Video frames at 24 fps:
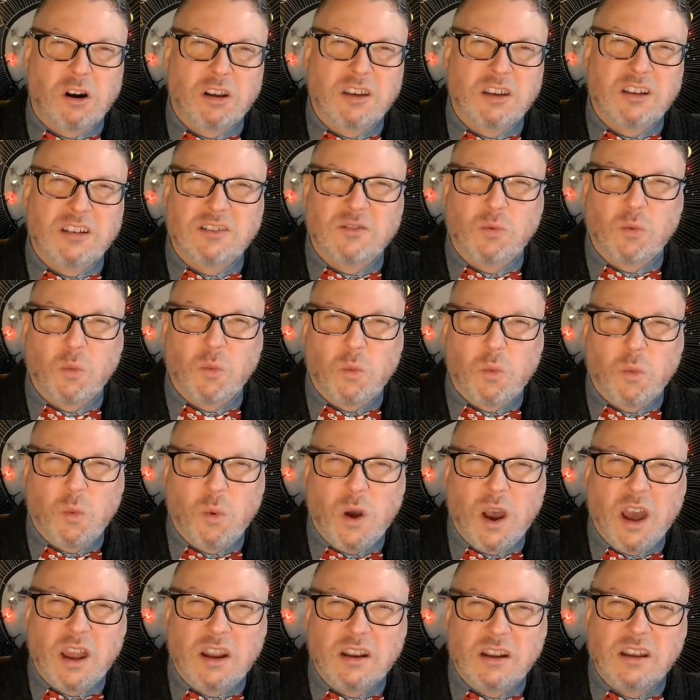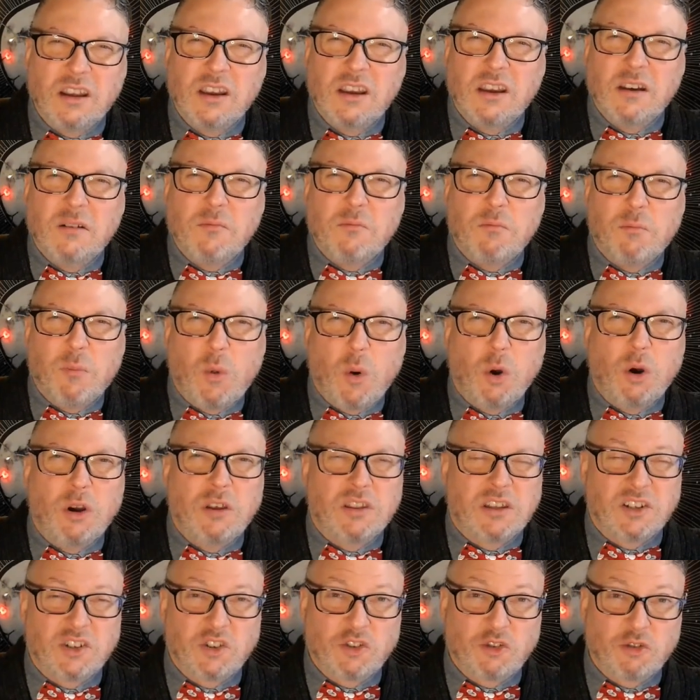Because one more
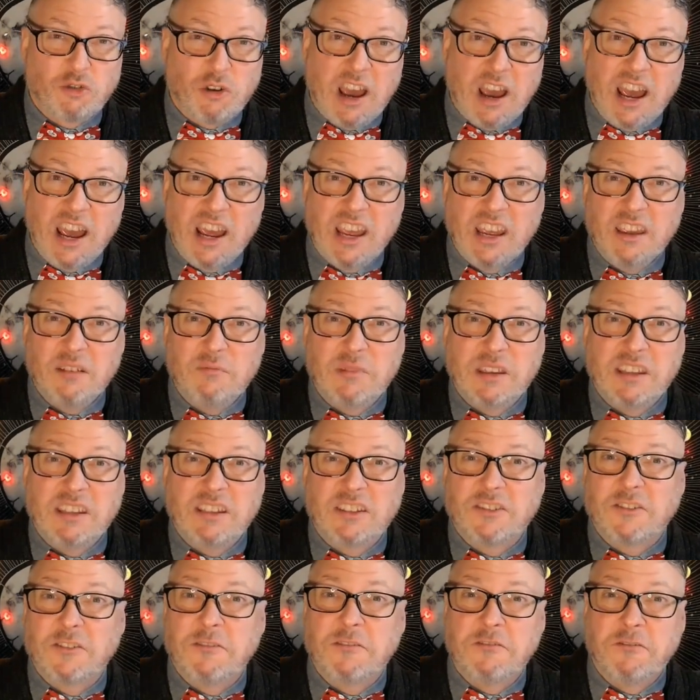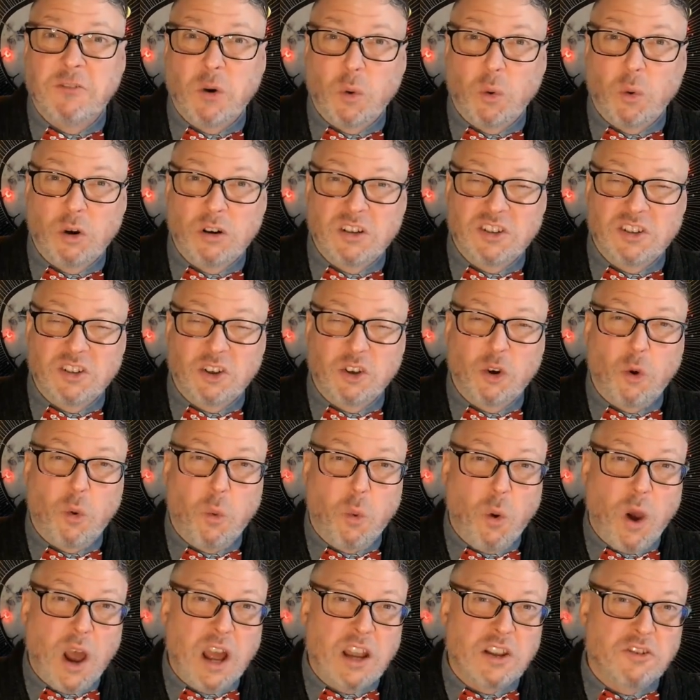than tri means four. So
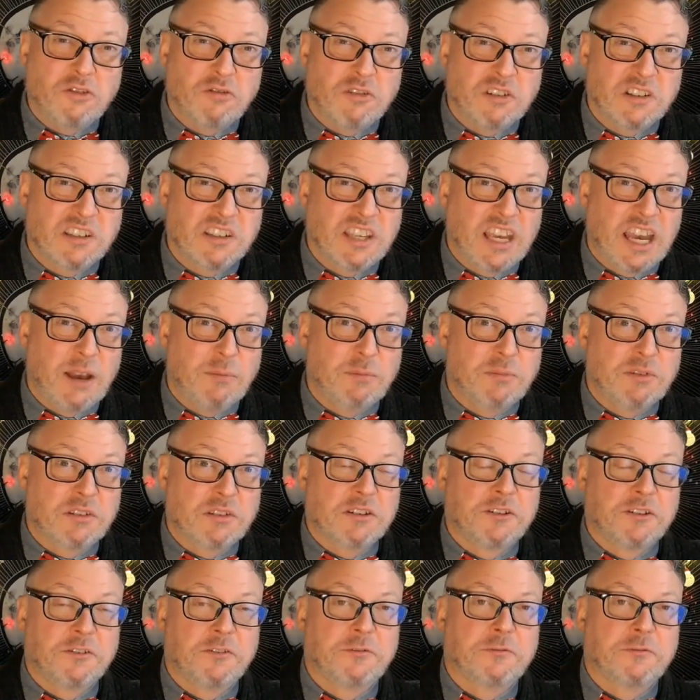quadriceps.